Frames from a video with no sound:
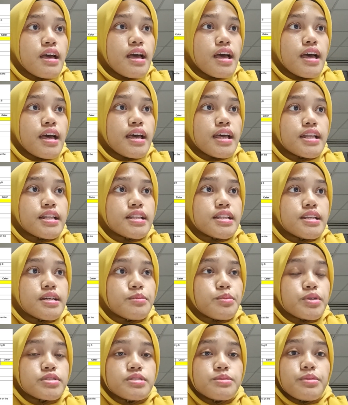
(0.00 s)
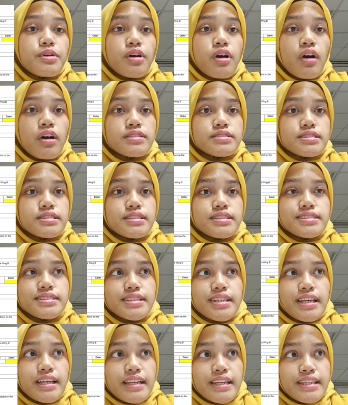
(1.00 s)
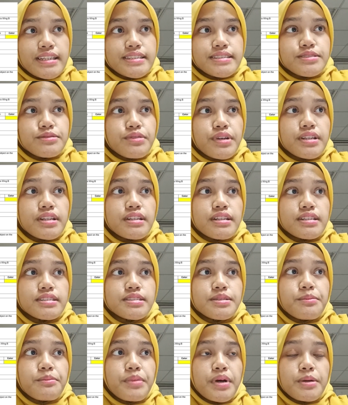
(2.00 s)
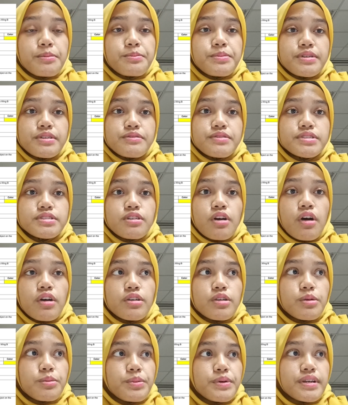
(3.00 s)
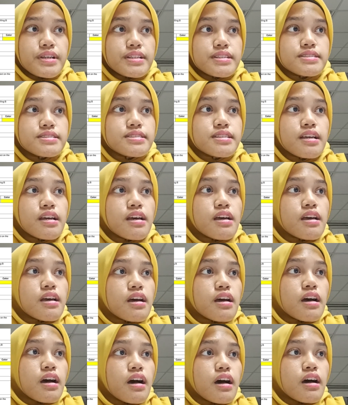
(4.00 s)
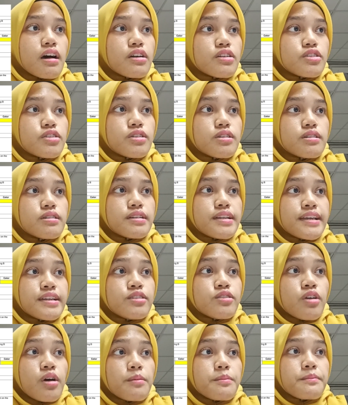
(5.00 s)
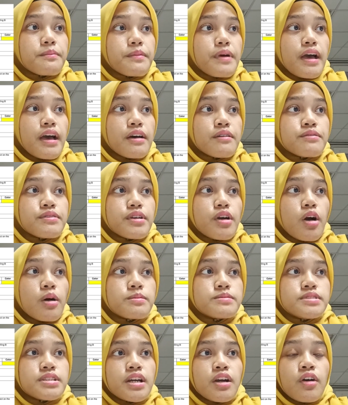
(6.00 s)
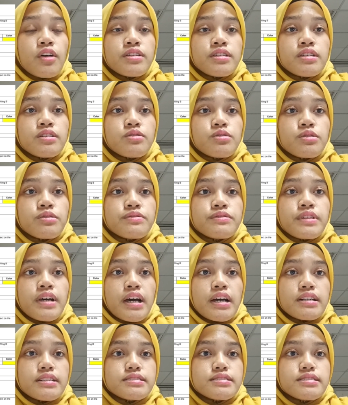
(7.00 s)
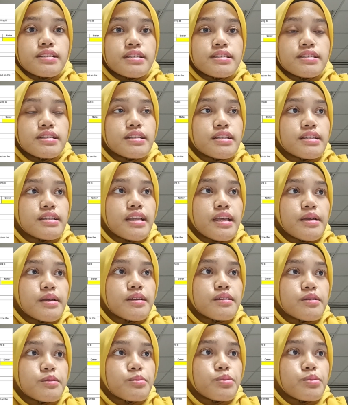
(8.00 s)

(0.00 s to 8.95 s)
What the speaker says: and the possible causes is vandalism by previous occupants. They drop heavy object on the roof tiles until they are